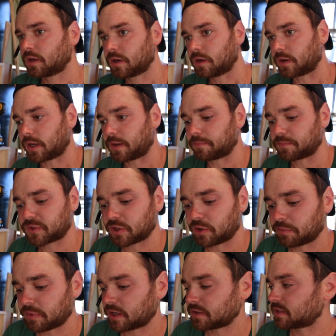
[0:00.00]
Okay, so
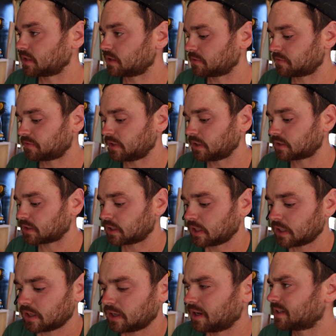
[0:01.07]
mounting the feet.
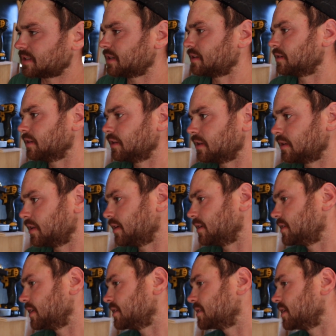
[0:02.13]
said earlier that it
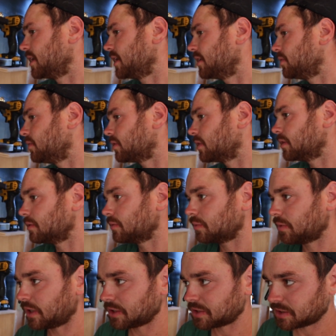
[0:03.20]
takes acorn
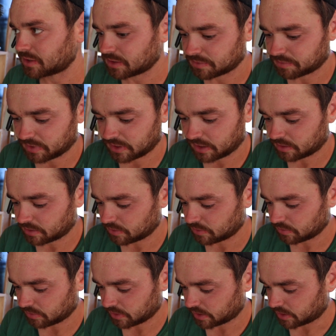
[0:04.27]
washers, but I don't know
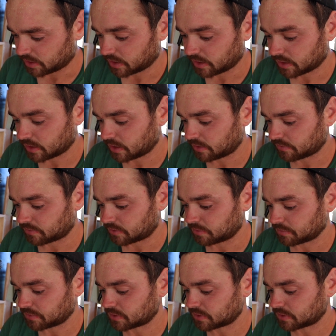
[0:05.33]
where I got that from.